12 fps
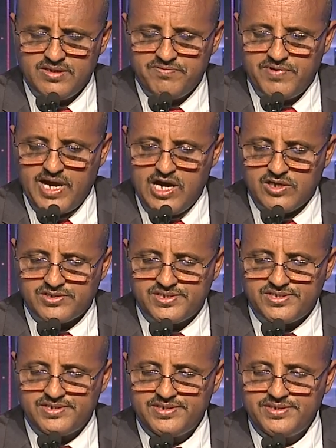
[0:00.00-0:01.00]

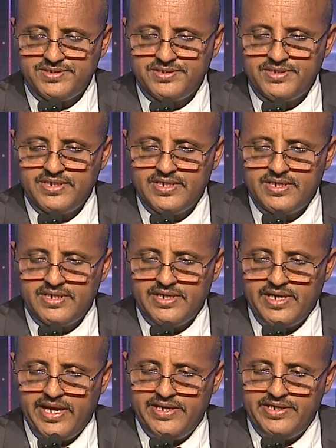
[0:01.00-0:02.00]
Flours
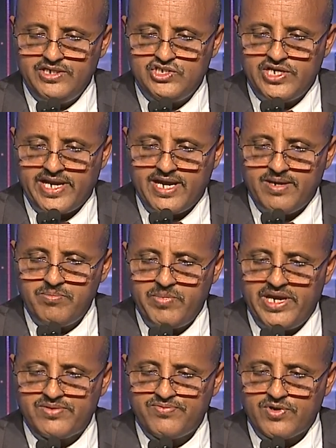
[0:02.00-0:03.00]
and injera
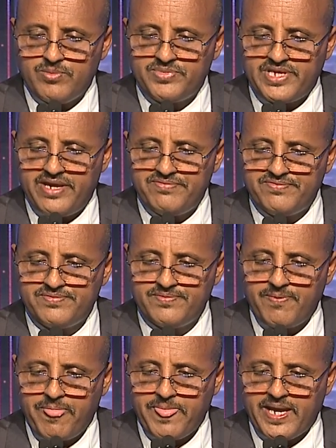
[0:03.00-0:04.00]
made from teff,
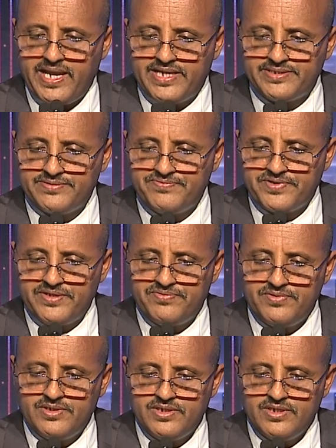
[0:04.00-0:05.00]
gluten-free,
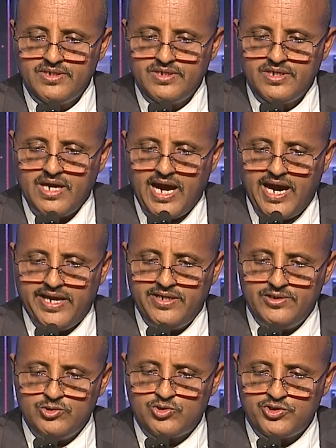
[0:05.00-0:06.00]

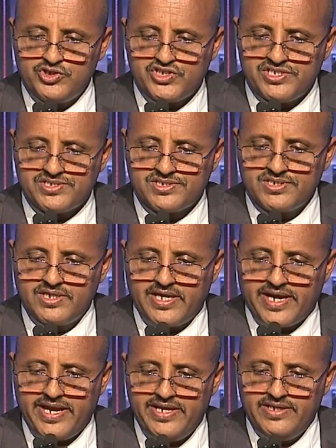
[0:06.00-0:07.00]
highly nutritious
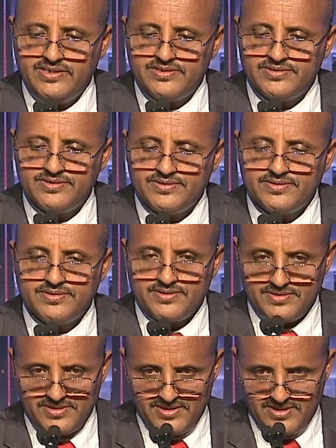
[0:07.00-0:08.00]
grain,
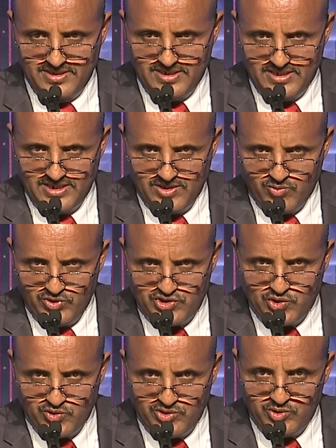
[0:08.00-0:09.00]

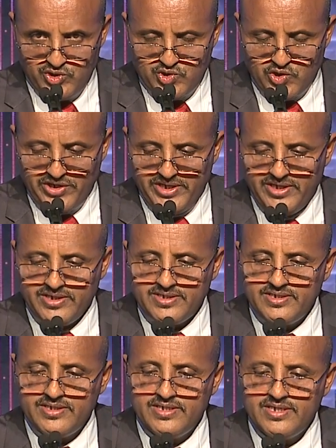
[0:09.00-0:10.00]
which you will enjoy
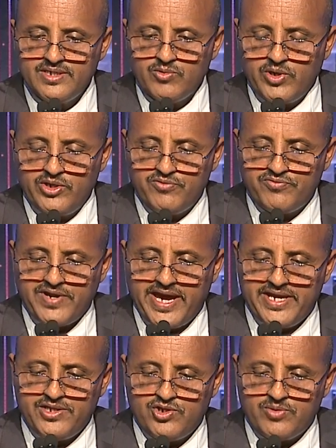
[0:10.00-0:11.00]
when you fly
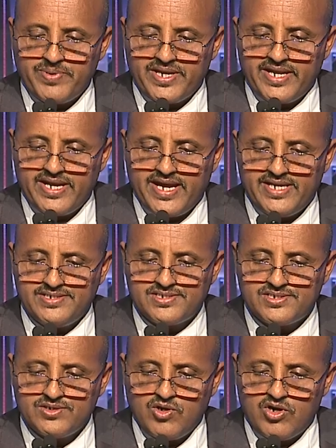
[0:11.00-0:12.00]
Ethiopian
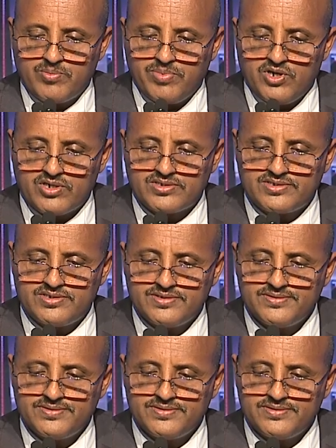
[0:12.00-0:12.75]
Airlines on board,